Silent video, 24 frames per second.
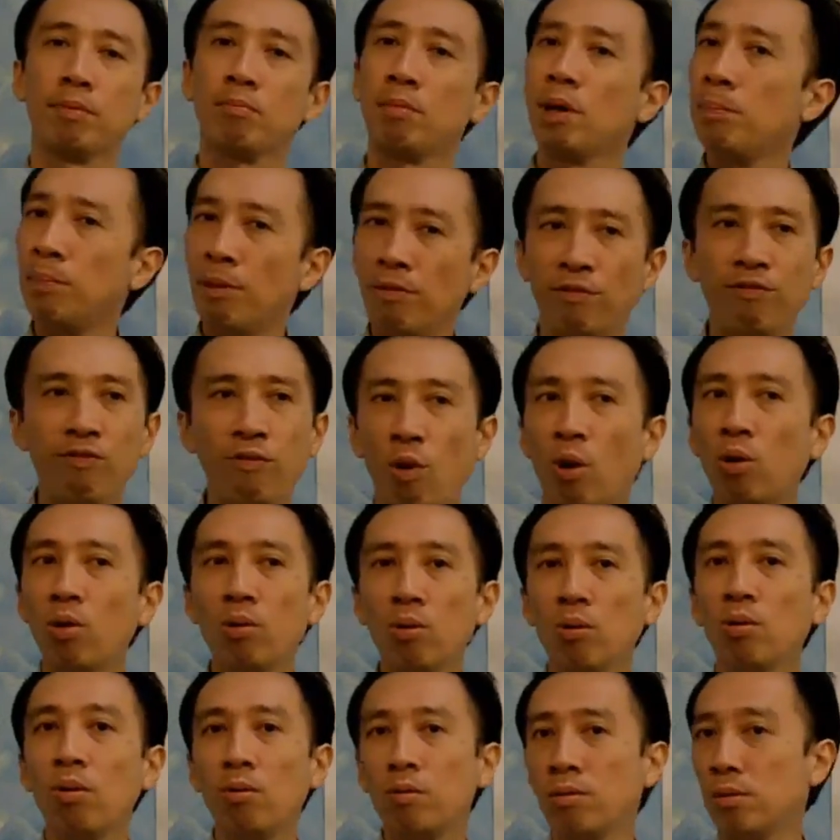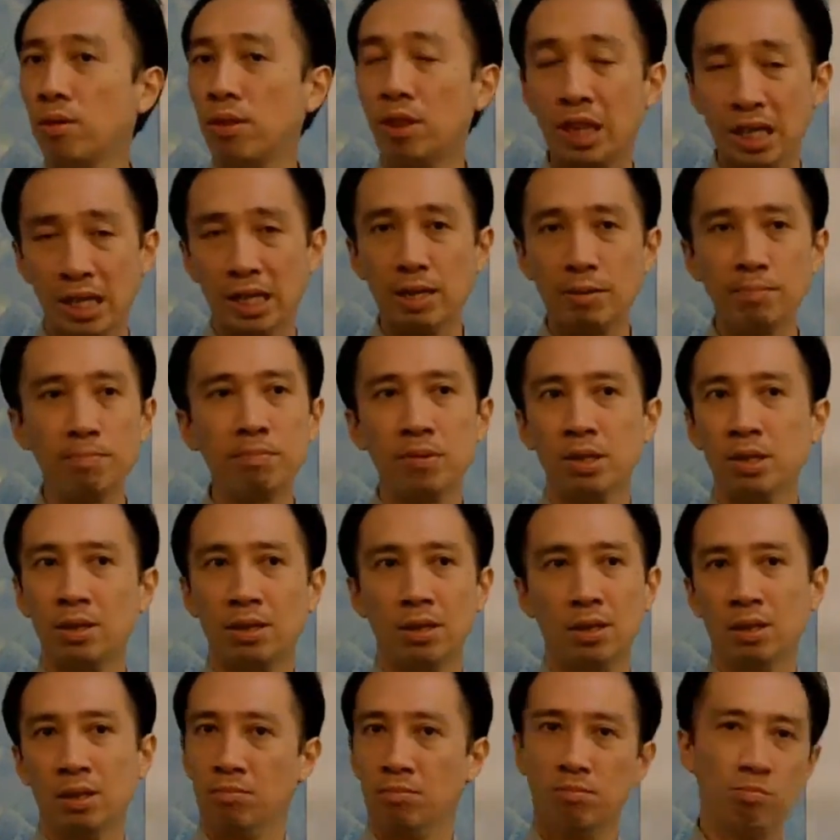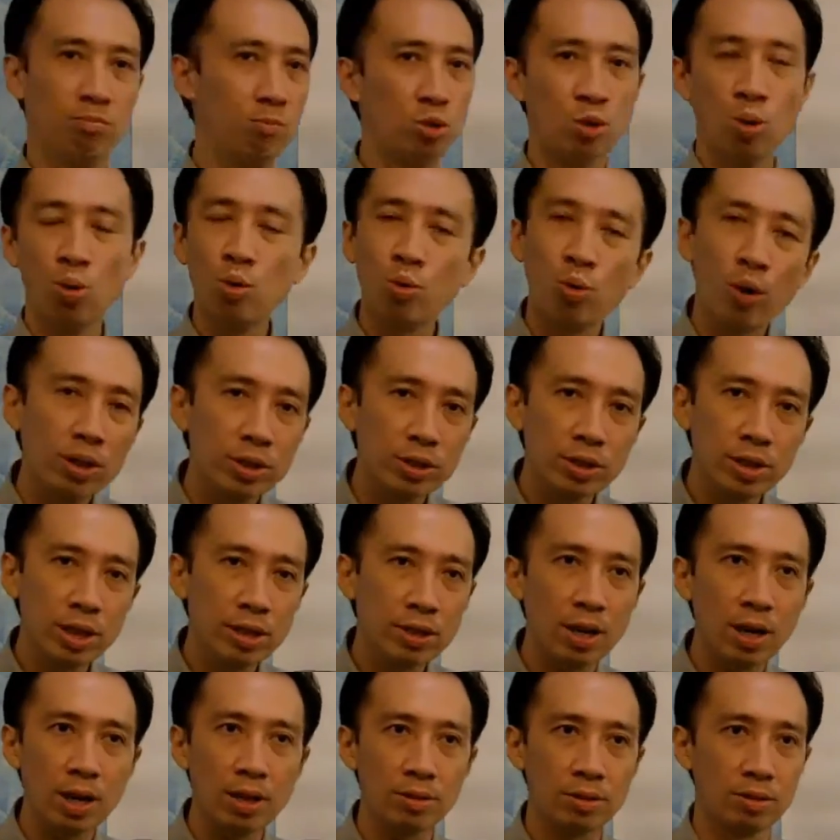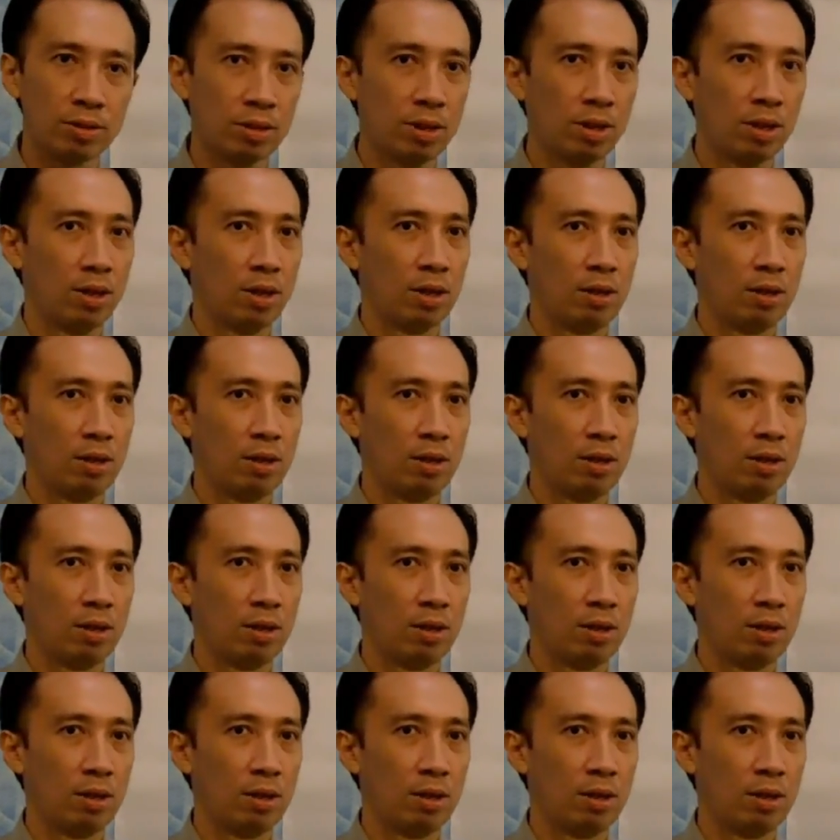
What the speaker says: People follow them, no question asked.